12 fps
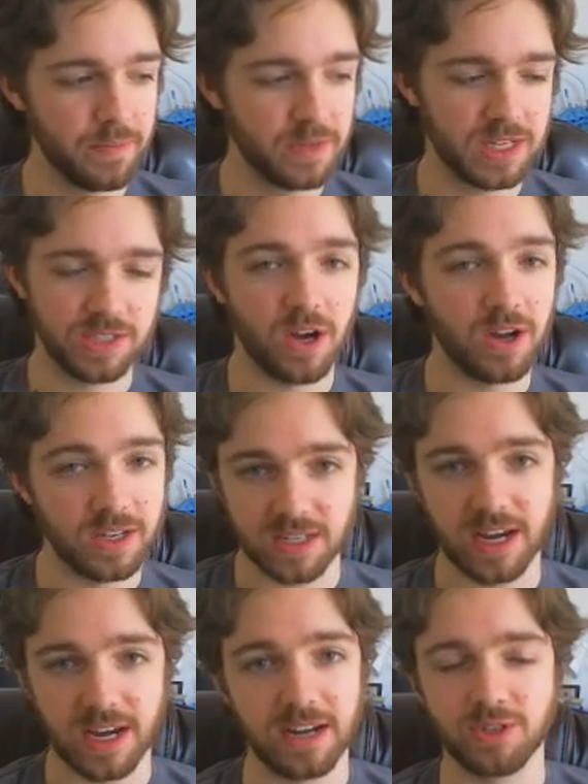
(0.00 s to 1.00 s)
because
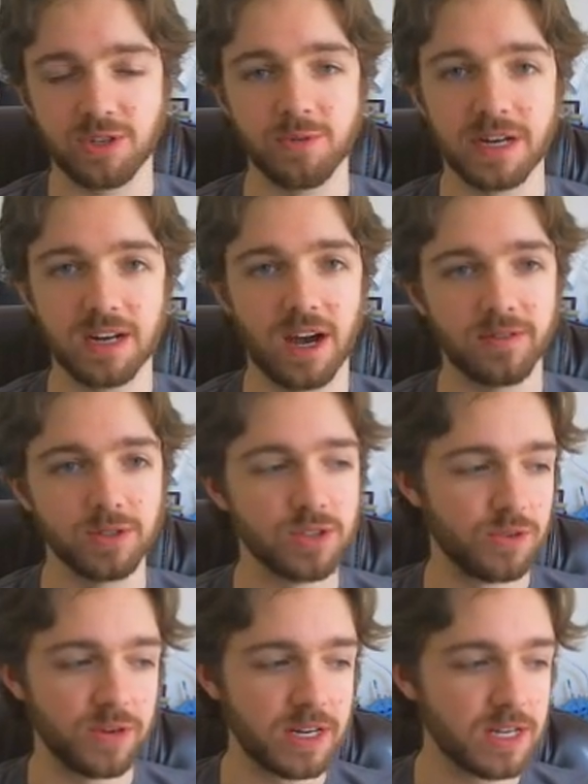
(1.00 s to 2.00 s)
honestly I have too many novels
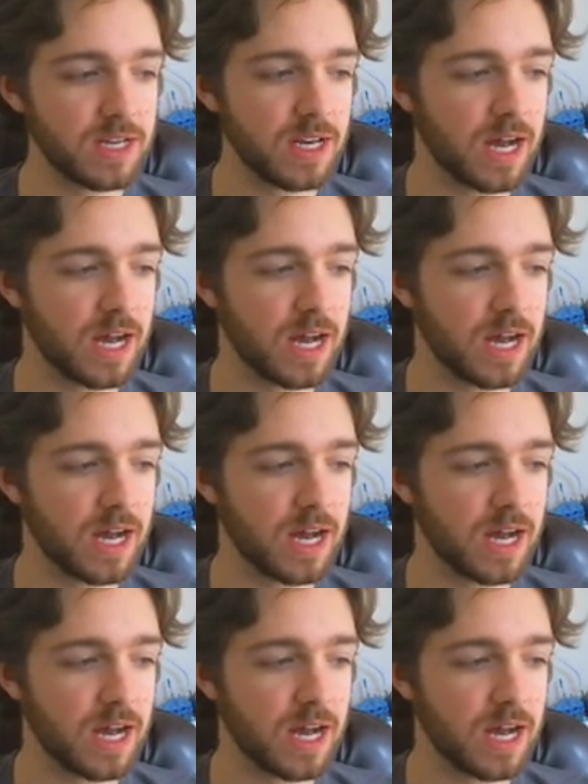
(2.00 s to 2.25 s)
already.